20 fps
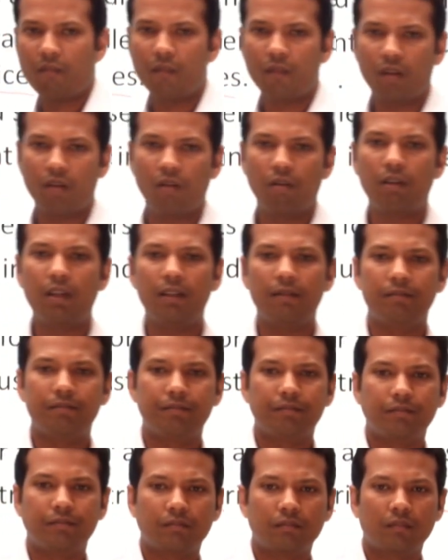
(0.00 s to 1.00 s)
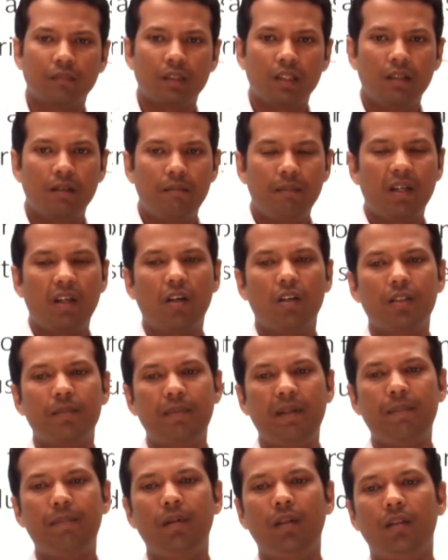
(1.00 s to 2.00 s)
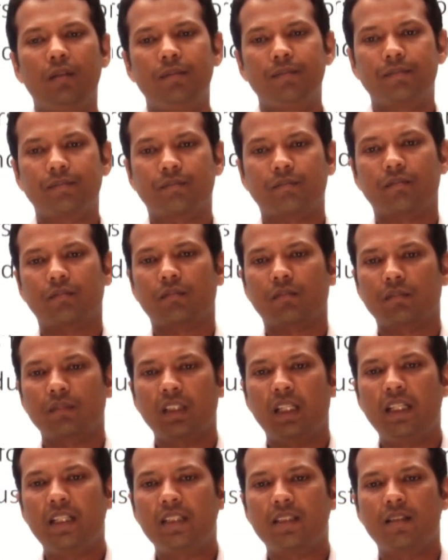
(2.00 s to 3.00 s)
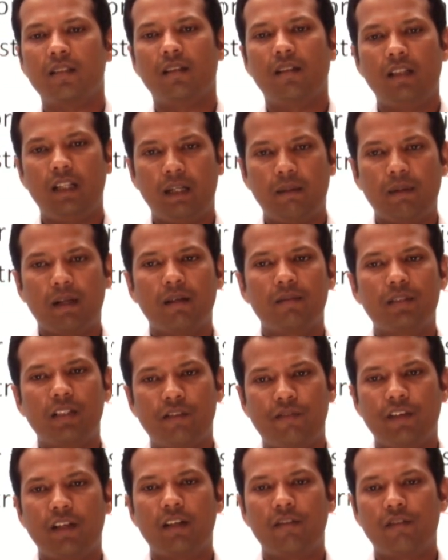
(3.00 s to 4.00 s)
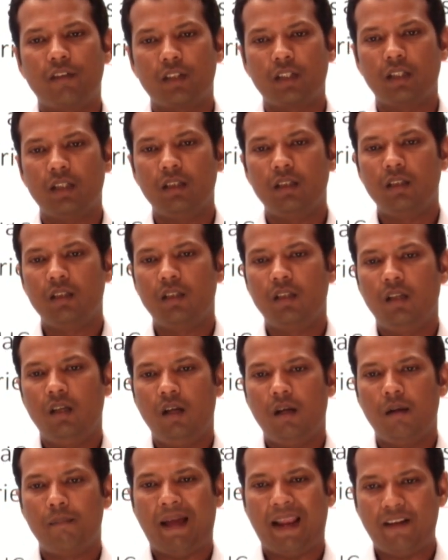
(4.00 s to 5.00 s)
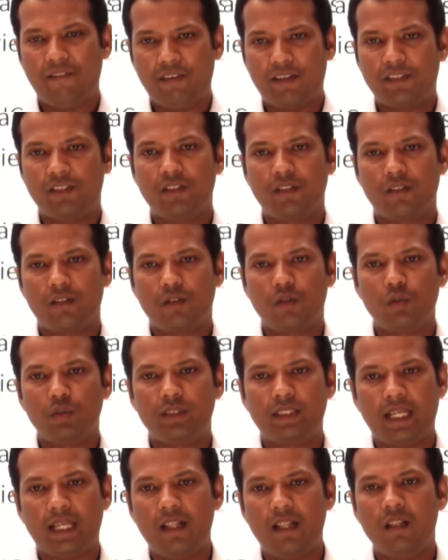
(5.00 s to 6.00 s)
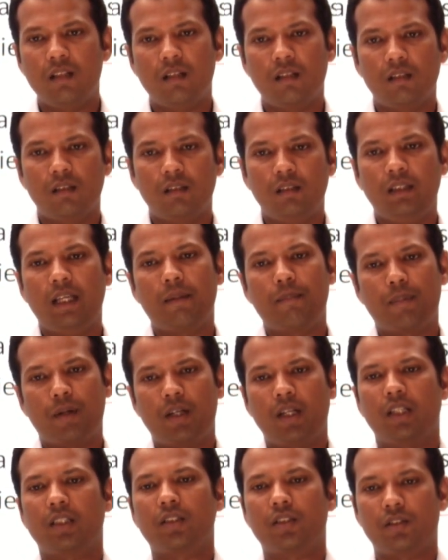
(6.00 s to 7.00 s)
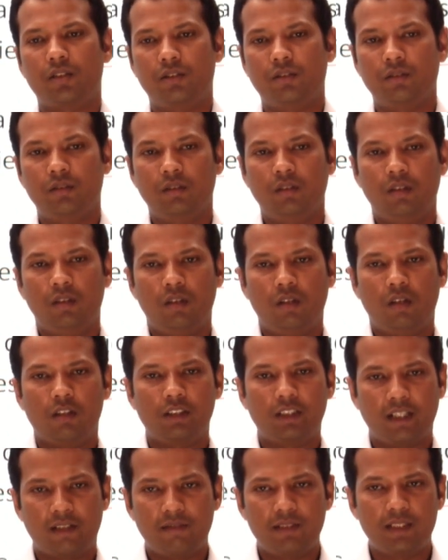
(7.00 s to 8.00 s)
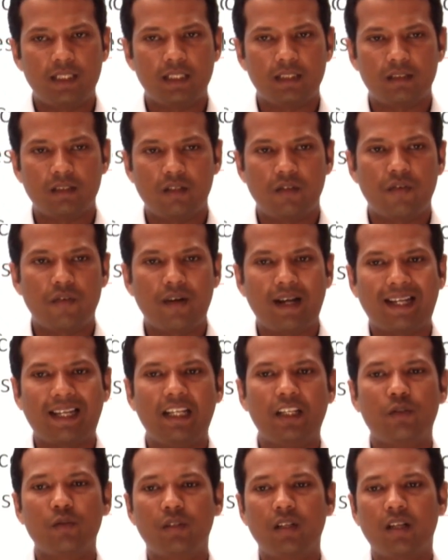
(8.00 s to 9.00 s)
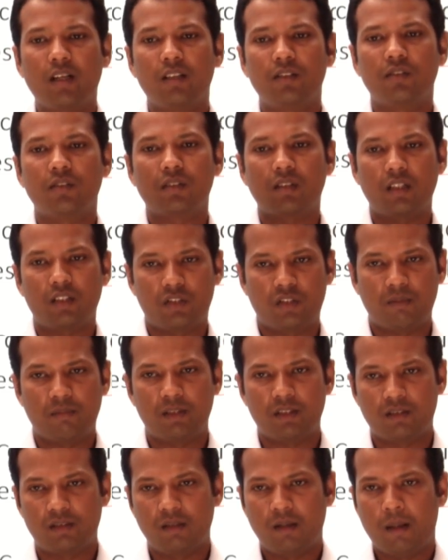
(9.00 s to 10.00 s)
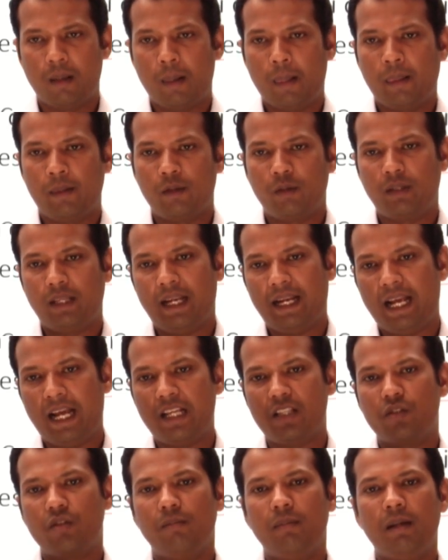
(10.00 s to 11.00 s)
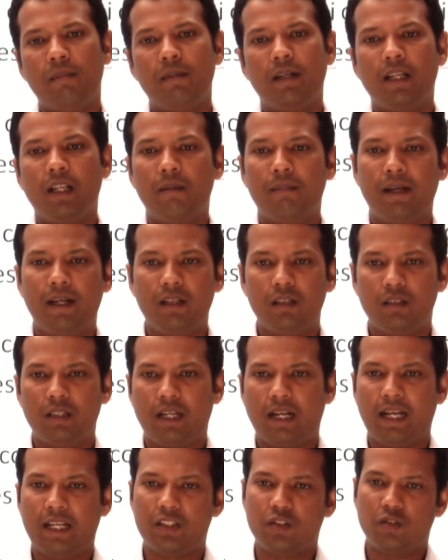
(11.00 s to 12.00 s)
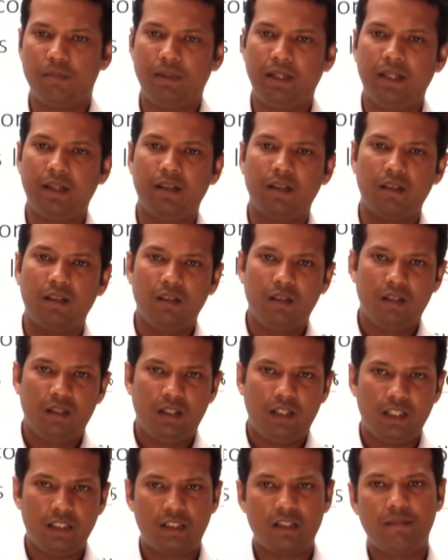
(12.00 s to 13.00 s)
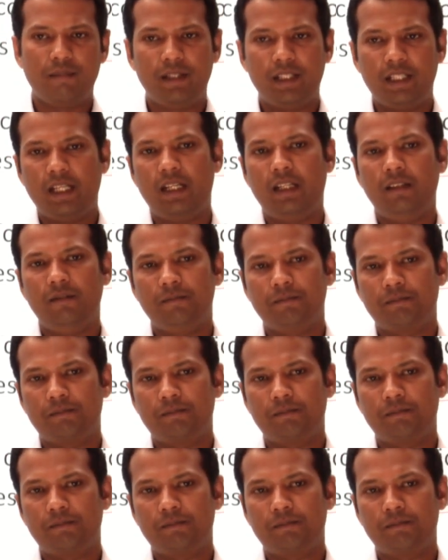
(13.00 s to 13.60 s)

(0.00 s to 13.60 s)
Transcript: Okay, because it becomes difficult for the manufacturer to sell their products or services directly to the customers. So there has to be a middleman, there has to be an intermediary